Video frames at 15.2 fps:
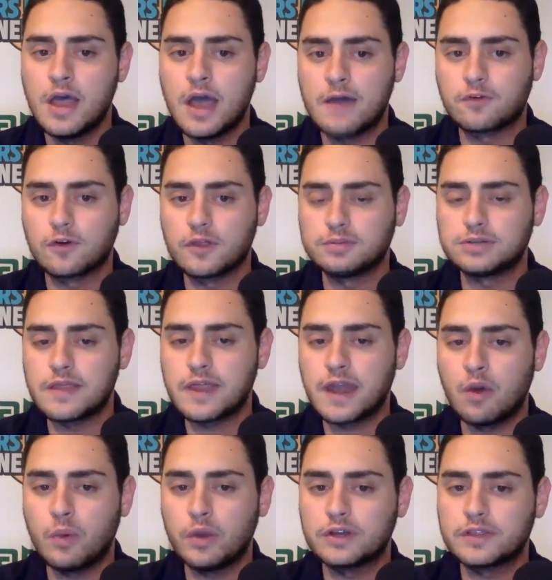And for the play
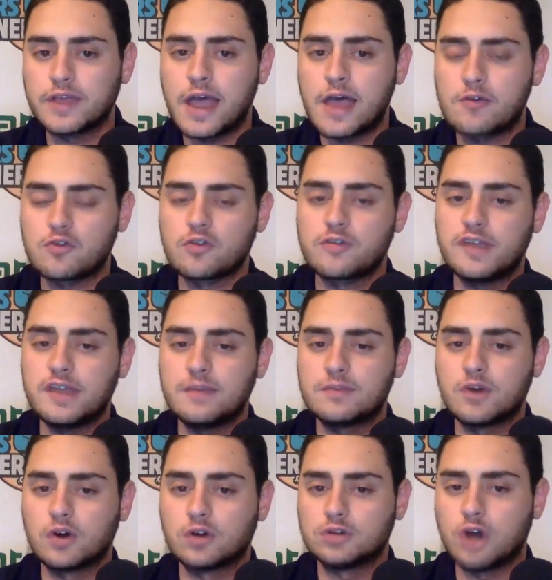today, we like the Astros team
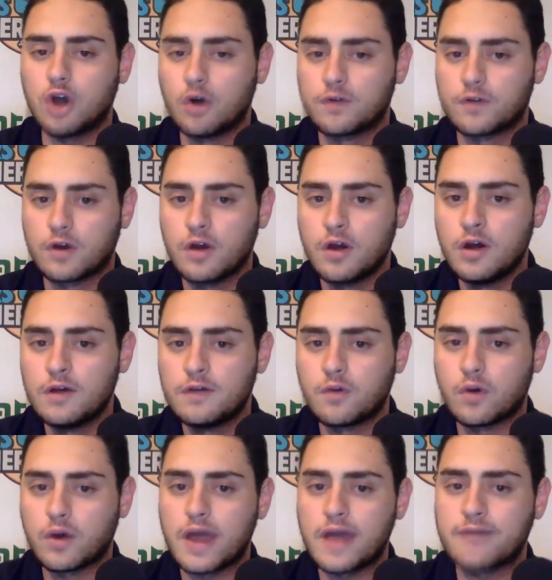total over
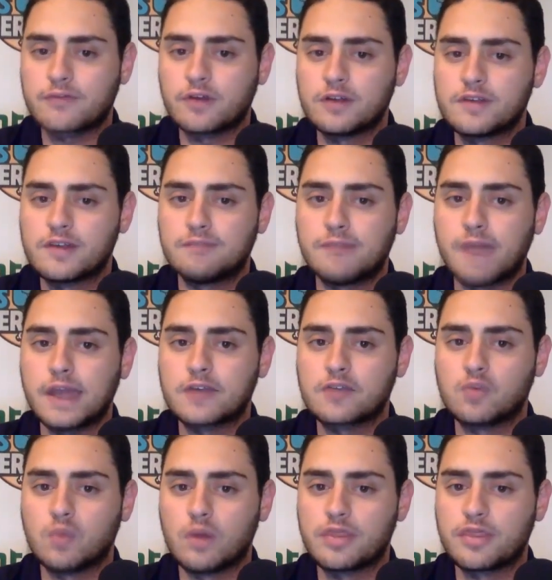four and a half runs at
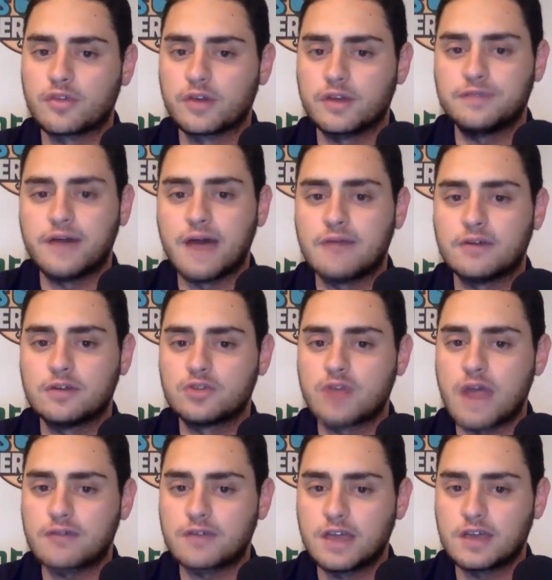minus 135 on
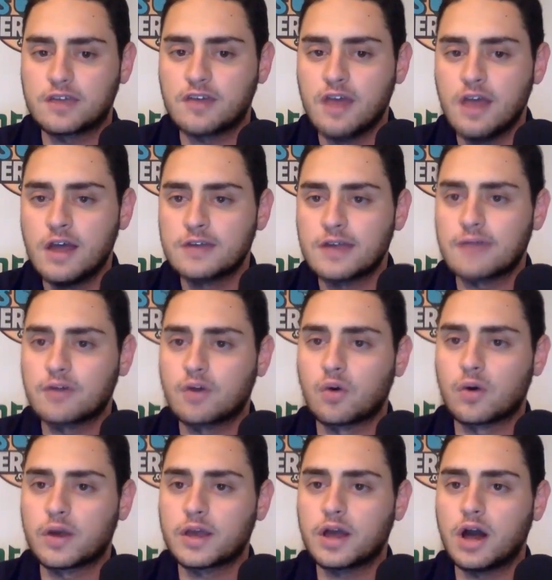DraftKings. Time
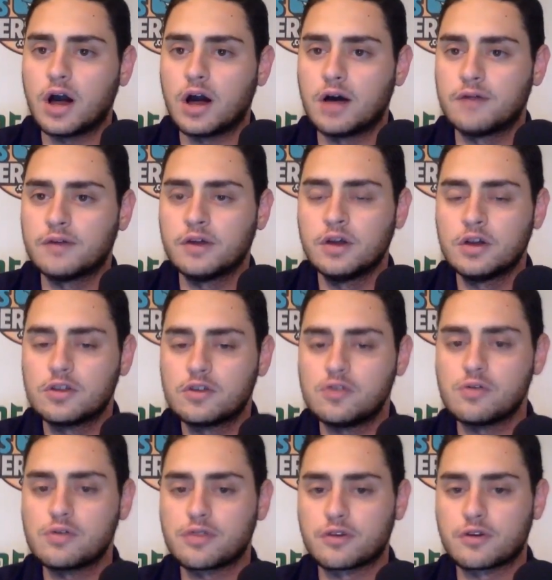recording of
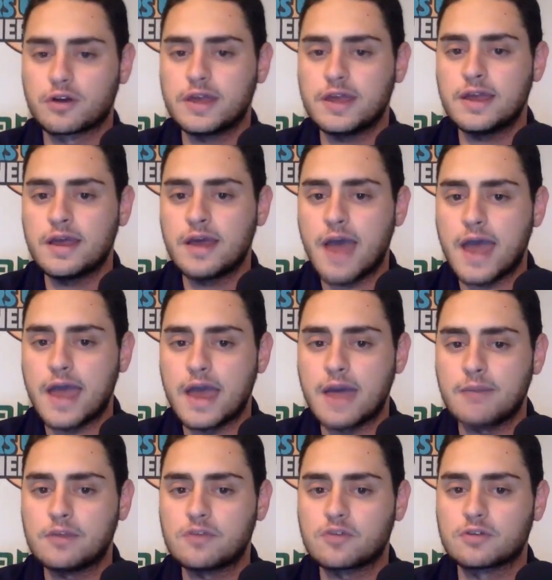2:30
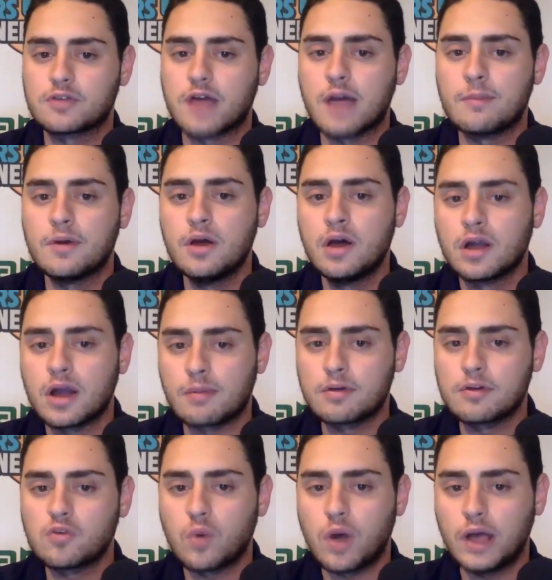a.m. Eastern Time.
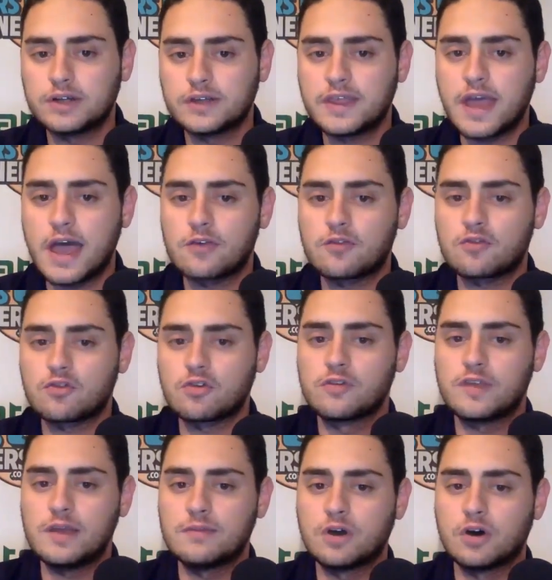Covering why I like the Astros
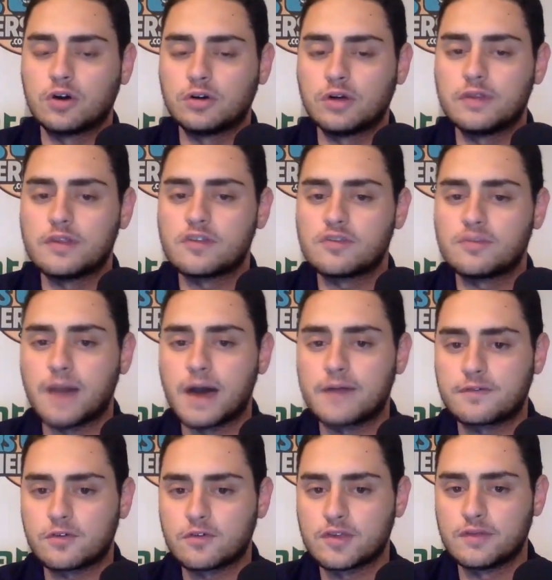team total in this spot.
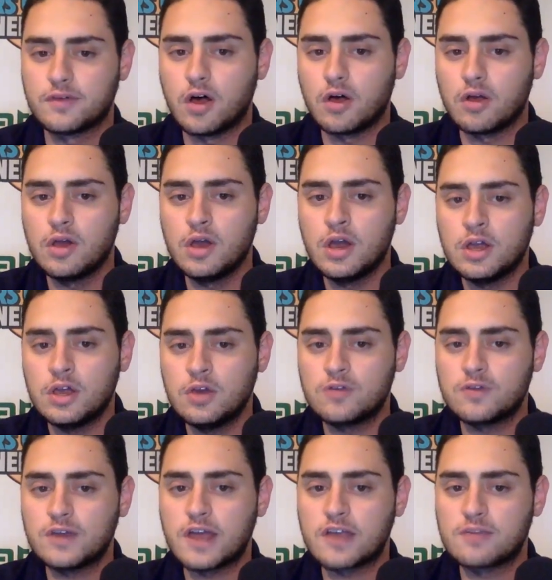First of all,
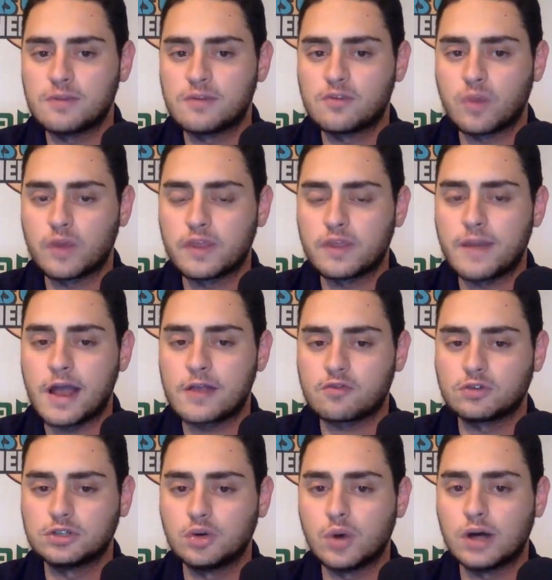Houston has been swinging the bats
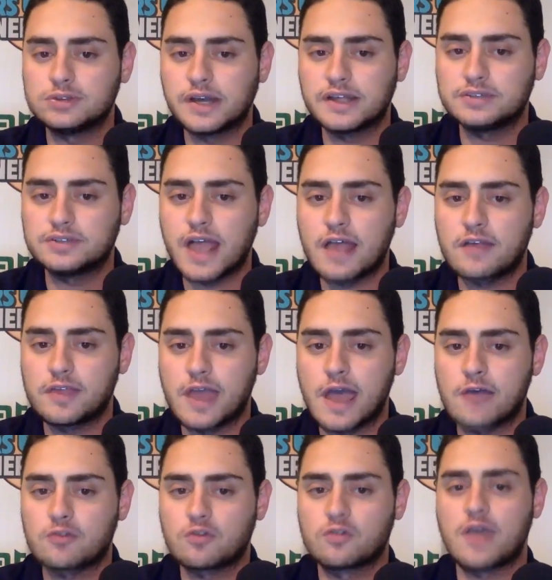really well lately as the
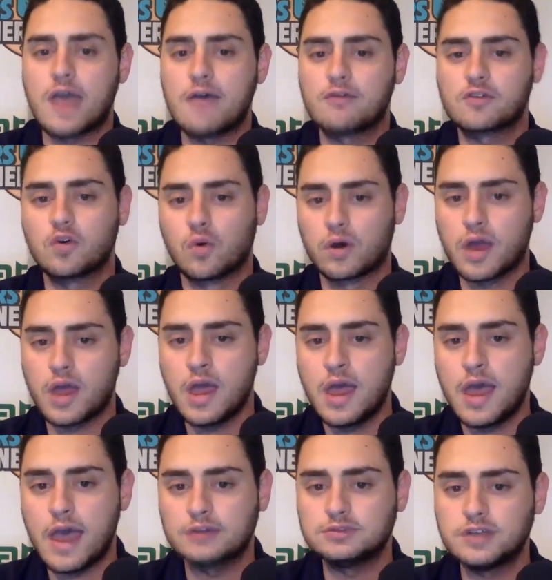Astros have scored
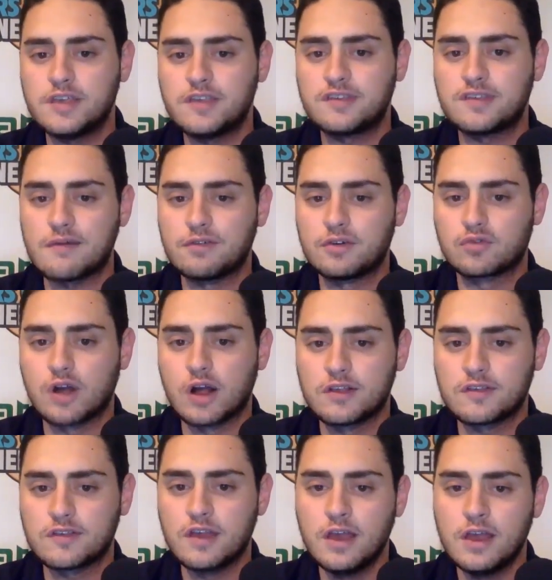at least seven
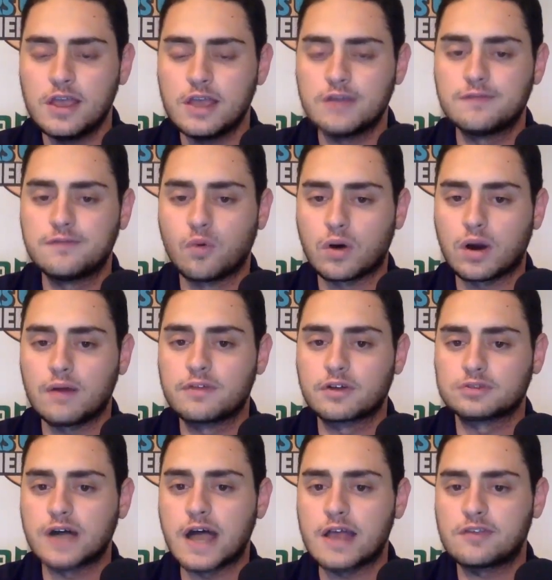runs in four of
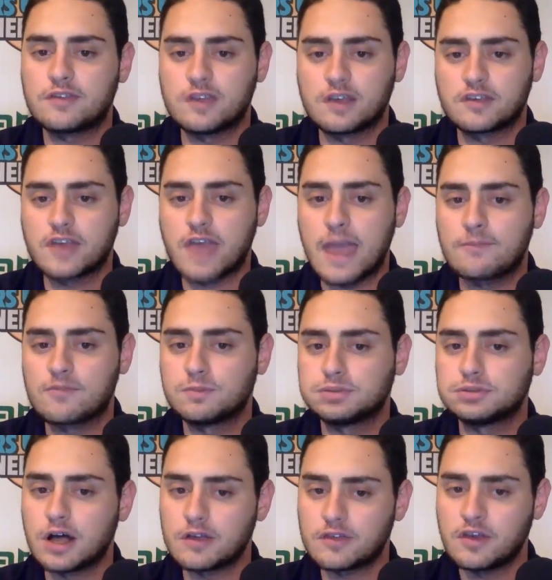their last six games.
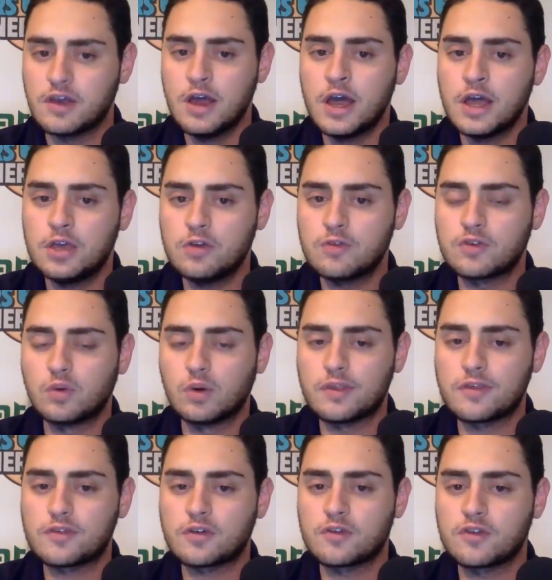Plus, Houston won
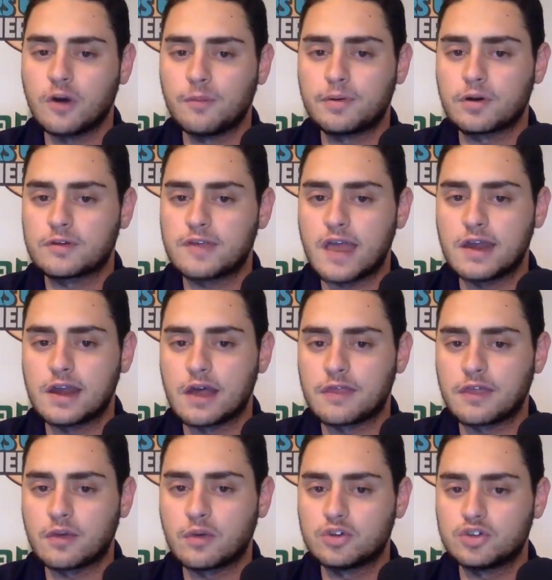the series opener 10 0,
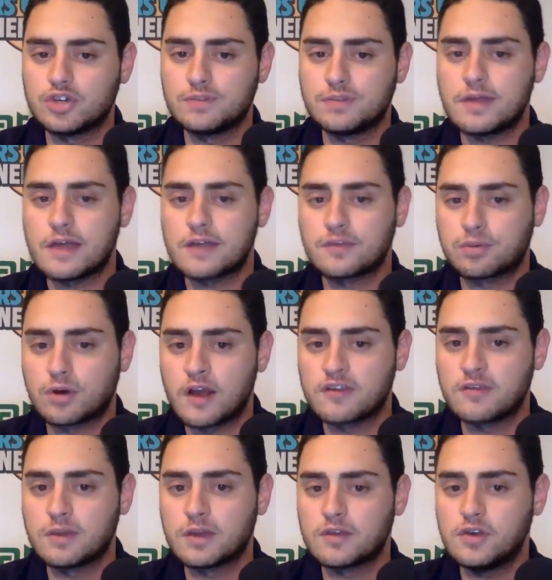which shouldn't be that
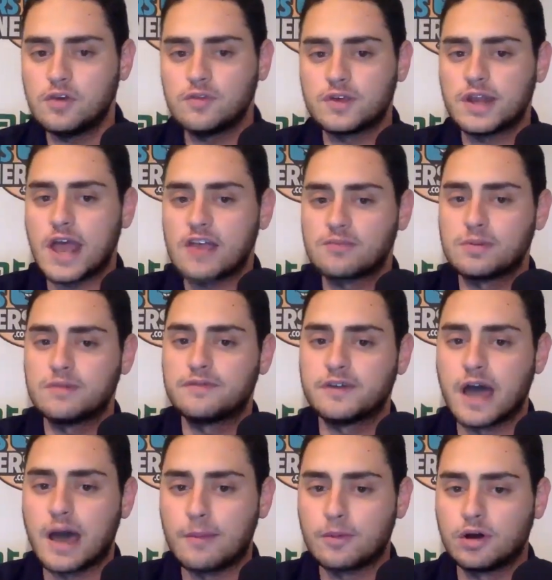surprising because Houston has been
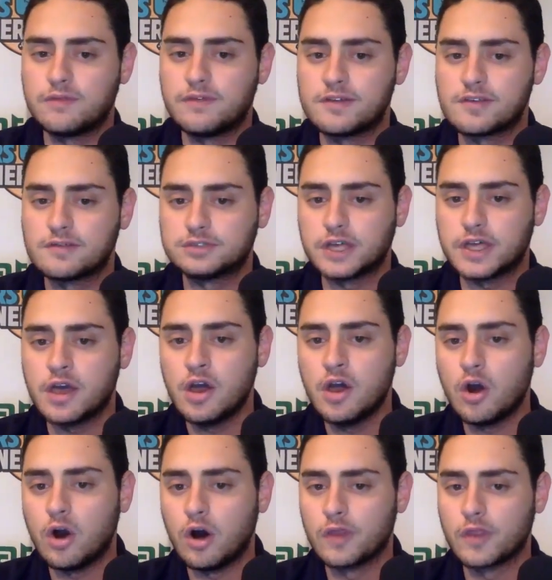phenomenal offensively
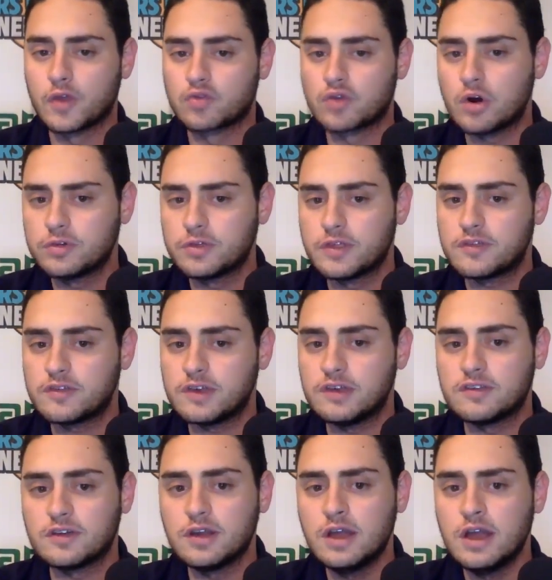on the road this
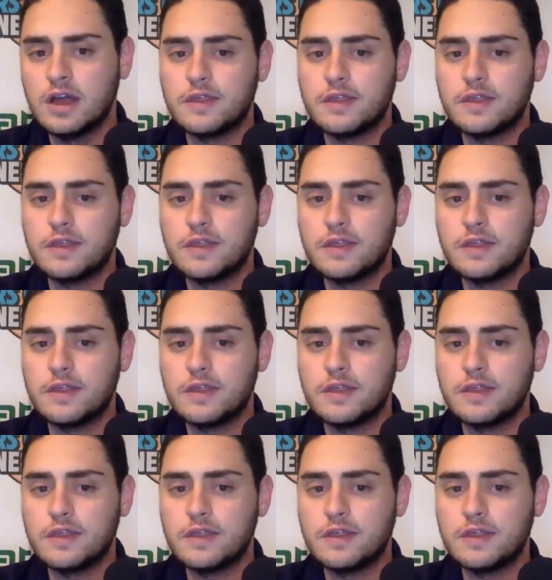season.